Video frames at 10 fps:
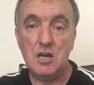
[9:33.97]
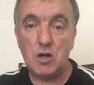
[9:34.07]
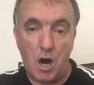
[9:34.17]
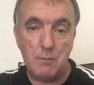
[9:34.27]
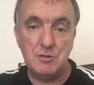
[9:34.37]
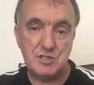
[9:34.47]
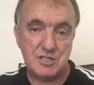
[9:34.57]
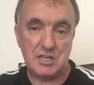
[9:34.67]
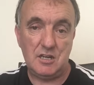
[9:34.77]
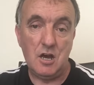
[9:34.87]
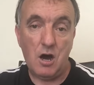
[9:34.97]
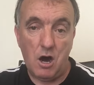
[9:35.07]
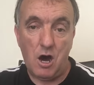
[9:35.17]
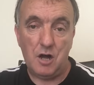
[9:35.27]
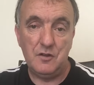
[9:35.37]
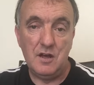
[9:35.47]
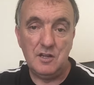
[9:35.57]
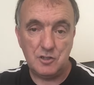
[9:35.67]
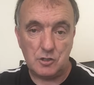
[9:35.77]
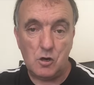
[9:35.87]
commenting on
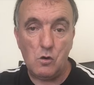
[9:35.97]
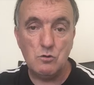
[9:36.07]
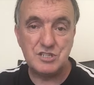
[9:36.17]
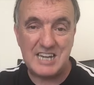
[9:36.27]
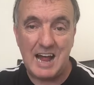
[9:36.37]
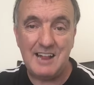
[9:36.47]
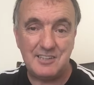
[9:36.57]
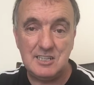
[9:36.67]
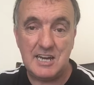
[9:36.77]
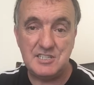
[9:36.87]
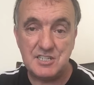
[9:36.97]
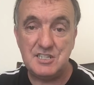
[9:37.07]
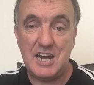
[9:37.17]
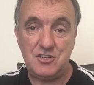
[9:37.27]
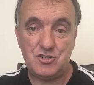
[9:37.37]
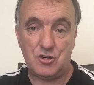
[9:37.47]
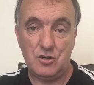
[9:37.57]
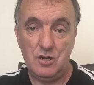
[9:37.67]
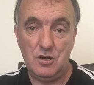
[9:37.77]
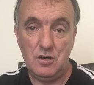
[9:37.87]
the cold, calculated nature